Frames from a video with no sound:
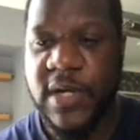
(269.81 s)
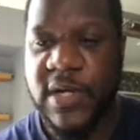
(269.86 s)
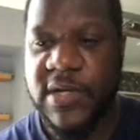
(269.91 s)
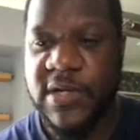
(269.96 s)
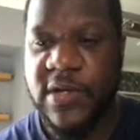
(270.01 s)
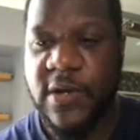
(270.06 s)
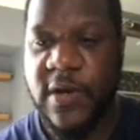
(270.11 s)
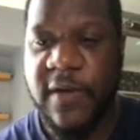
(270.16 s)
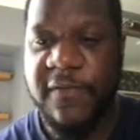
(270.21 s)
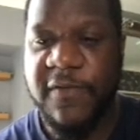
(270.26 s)

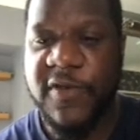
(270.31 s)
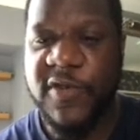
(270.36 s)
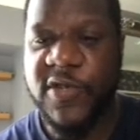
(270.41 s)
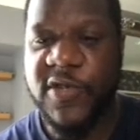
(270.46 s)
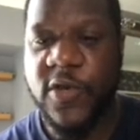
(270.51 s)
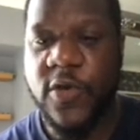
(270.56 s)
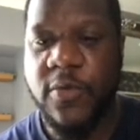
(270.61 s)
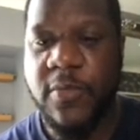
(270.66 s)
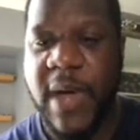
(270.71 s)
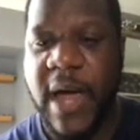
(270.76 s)
So if you
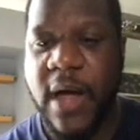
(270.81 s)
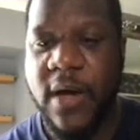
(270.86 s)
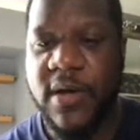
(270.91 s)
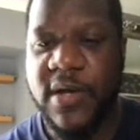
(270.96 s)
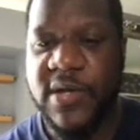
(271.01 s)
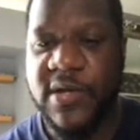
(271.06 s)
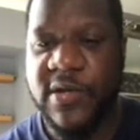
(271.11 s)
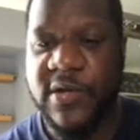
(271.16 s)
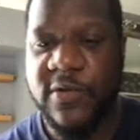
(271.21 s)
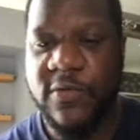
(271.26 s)
zoom out,
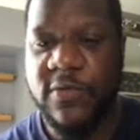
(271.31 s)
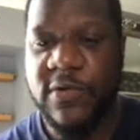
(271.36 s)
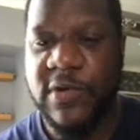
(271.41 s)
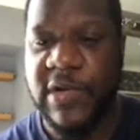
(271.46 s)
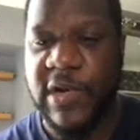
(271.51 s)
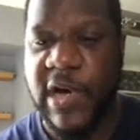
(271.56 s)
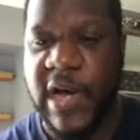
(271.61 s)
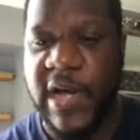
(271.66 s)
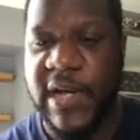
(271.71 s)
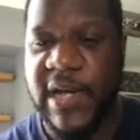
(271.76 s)
it just looks
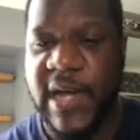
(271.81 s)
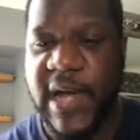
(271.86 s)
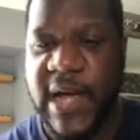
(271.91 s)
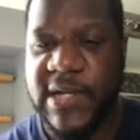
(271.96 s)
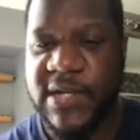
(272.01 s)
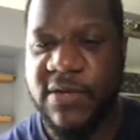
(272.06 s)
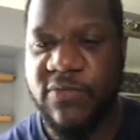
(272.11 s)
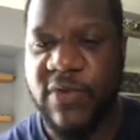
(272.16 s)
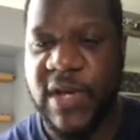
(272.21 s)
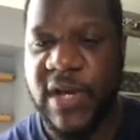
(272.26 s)
like it
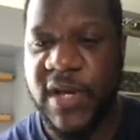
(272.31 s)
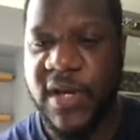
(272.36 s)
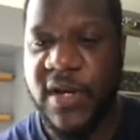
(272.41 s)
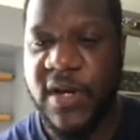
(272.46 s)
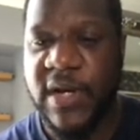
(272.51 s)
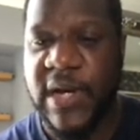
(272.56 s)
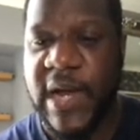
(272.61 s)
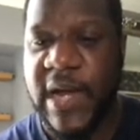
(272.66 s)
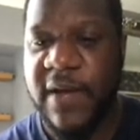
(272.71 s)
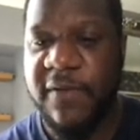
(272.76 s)
hasn't really
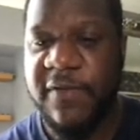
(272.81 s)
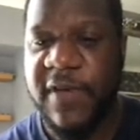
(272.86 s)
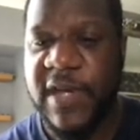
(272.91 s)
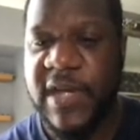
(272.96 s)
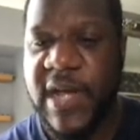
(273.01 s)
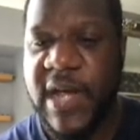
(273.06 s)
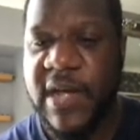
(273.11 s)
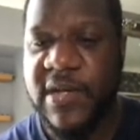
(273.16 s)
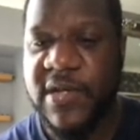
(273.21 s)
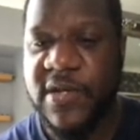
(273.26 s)
done anything
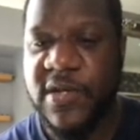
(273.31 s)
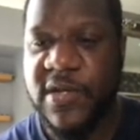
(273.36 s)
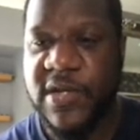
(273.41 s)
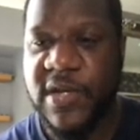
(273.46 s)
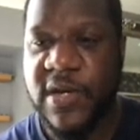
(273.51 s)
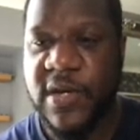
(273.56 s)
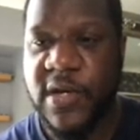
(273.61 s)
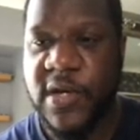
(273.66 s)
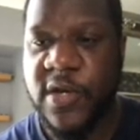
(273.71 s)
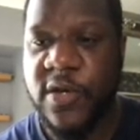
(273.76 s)
yet. It's just
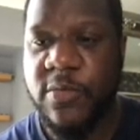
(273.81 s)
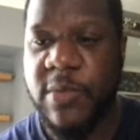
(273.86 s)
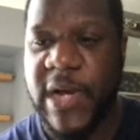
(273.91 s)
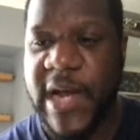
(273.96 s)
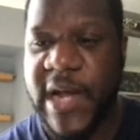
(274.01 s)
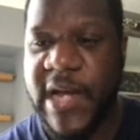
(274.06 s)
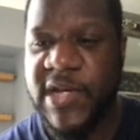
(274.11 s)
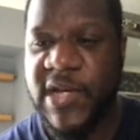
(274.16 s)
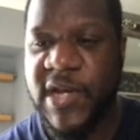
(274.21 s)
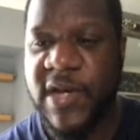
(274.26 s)
an
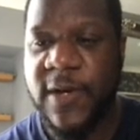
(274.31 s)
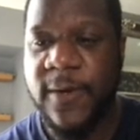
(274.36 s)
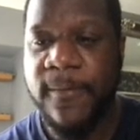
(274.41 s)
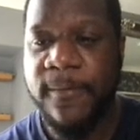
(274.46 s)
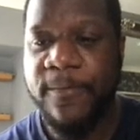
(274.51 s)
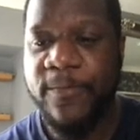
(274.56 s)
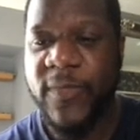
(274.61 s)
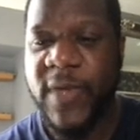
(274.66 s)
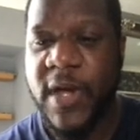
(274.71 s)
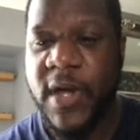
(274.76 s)
accumulation.
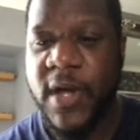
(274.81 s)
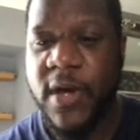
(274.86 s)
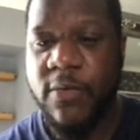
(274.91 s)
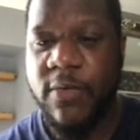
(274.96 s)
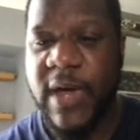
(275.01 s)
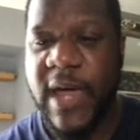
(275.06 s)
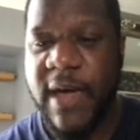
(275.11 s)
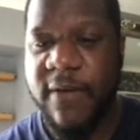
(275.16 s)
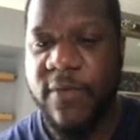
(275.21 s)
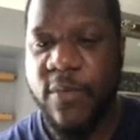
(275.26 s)

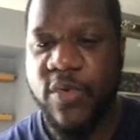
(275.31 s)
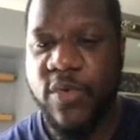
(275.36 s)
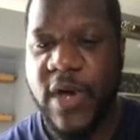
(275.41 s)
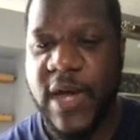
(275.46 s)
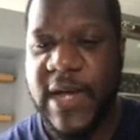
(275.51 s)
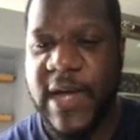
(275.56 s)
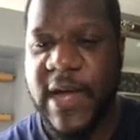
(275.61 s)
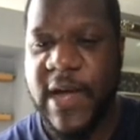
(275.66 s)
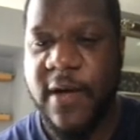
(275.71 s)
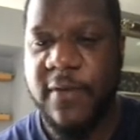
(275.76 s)
We have a
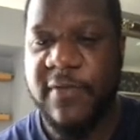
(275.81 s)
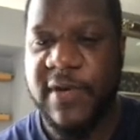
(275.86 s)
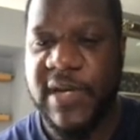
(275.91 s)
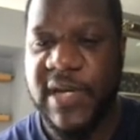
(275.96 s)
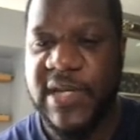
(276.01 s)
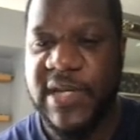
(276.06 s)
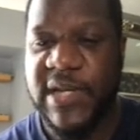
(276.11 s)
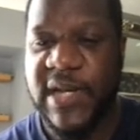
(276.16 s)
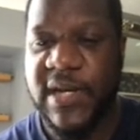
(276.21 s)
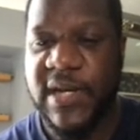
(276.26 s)
breakout of a
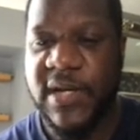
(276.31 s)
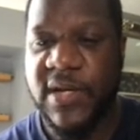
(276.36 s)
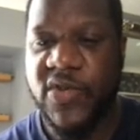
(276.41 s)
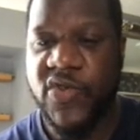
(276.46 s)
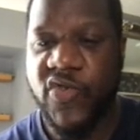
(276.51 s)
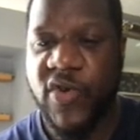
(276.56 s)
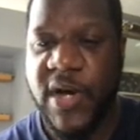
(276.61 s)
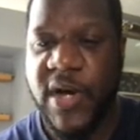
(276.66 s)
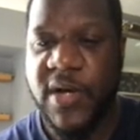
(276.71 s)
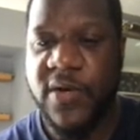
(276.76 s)
descending
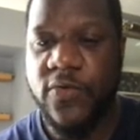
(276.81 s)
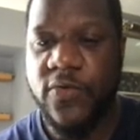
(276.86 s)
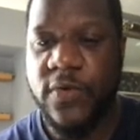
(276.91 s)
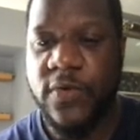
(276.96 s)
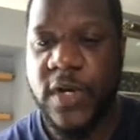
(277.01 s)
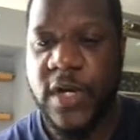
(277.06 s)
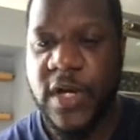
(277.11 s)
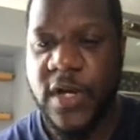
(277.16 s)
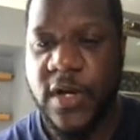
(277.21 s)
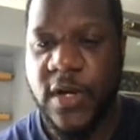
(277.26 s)

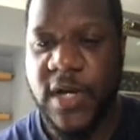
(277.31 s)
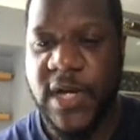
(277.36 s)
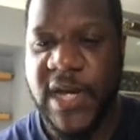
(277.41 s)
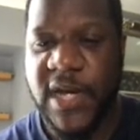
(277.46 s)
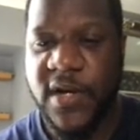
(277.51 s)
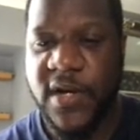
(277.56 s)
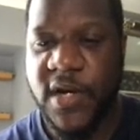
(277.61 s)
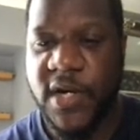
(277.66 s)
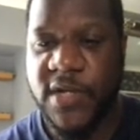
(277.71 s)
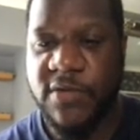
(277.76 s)
triangle.
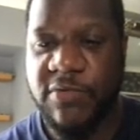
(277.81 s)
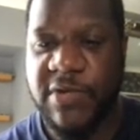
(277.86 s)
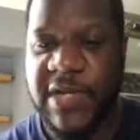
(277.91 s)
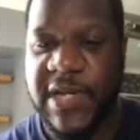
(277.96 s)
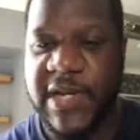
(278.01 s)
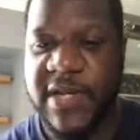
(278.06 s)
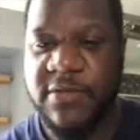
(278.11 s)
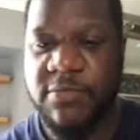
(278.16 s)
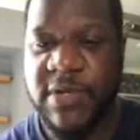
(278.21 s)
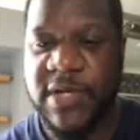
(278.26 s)
Okay, guys, which
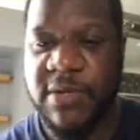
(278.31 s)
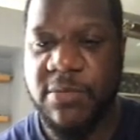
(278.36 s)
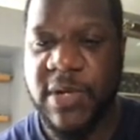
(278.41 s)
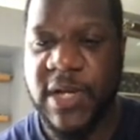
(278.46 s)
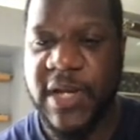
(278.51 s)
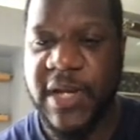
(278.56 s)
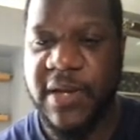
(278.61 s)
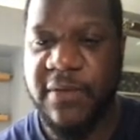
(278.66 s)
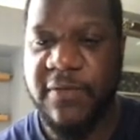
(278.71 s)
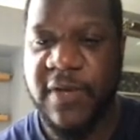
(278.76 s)
leads me to
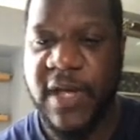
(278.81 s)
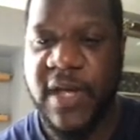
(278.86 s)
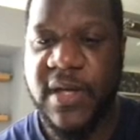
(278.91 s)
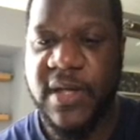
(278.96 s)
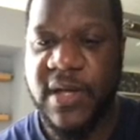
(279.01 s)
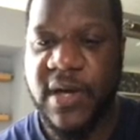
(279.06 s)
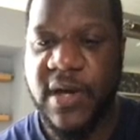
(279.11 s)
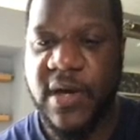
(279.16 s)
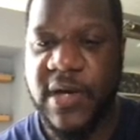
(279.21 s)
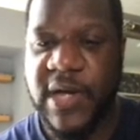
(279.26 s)
believe
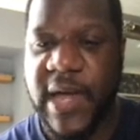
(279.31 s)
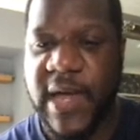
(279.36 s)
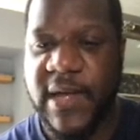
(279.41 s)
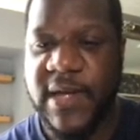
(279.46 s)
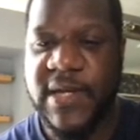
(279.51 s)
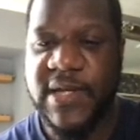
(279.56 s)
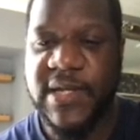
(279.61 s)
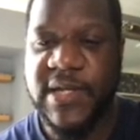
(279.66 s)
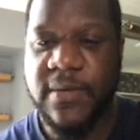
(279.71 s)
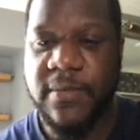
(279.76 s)
that, okay,
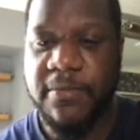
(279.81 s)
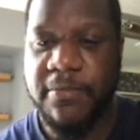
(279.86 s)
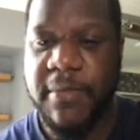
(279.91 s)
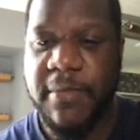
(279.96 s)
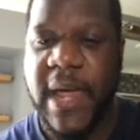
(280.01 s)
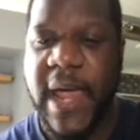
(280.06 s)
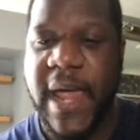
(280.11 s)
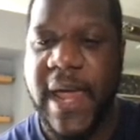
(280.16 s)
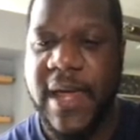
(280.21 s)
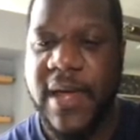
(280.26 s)
this
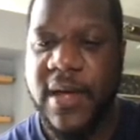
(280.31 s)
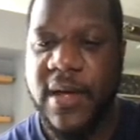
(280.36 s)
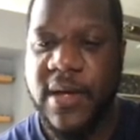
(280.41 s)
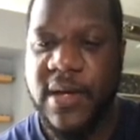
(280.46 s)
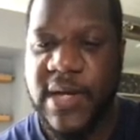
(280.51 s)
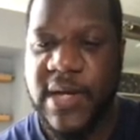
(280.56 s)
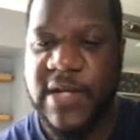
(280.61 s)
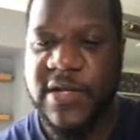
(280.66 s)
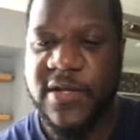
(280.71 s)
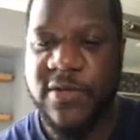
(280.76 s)
may
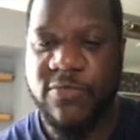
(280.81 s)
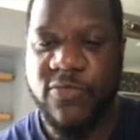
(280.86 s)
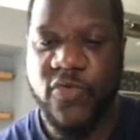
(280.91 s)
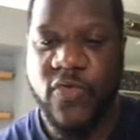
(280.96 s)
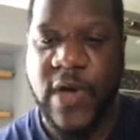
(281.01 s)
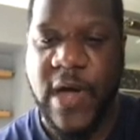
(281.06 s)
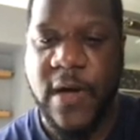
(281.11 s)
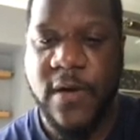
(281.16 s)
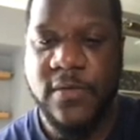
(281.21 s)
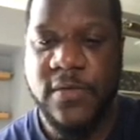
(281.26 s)
get some
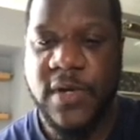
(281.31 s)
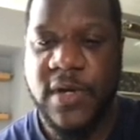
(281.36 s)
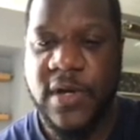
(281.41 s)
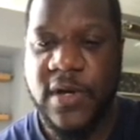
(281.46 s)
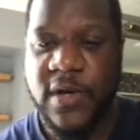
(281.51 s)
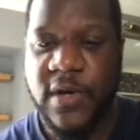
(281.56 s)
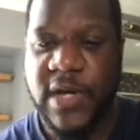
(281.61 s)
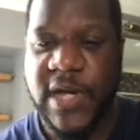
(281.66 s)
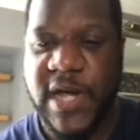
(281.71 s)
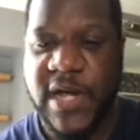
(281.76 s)
ground.
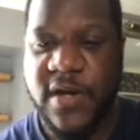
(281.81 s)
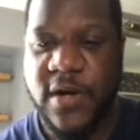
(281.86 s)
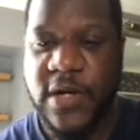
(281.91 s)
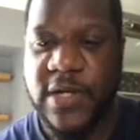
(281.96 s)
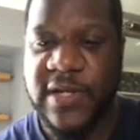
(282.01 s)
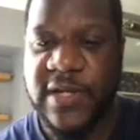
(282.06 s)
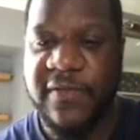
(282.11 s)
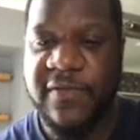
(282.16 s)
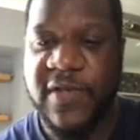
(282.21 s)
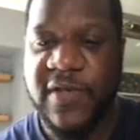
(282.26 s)
Okay,
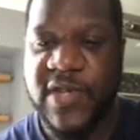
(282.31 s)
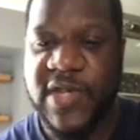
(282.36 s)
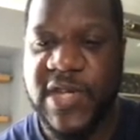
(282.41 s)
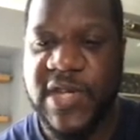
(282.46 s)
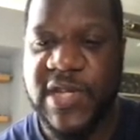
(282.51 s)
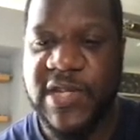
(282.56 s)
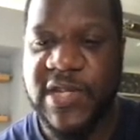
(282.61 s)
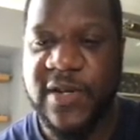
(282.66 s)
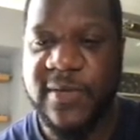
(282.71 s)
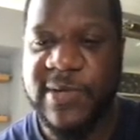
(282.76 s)
guys, if the
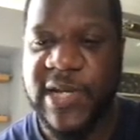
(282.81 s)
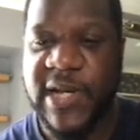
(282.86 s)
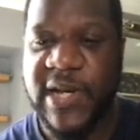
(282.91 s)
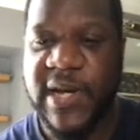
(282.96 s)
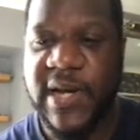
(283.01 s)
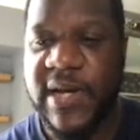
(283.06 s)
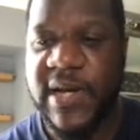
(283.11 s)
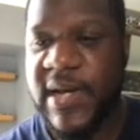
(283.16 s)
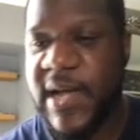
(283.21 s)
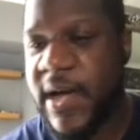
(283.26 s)
G stops
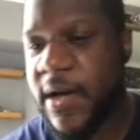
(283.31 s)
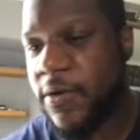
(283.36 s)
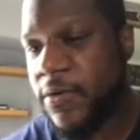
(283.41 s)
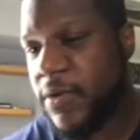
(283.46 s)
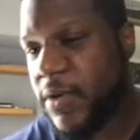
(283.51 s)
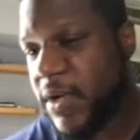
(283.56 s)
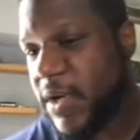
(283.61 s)
selling it down.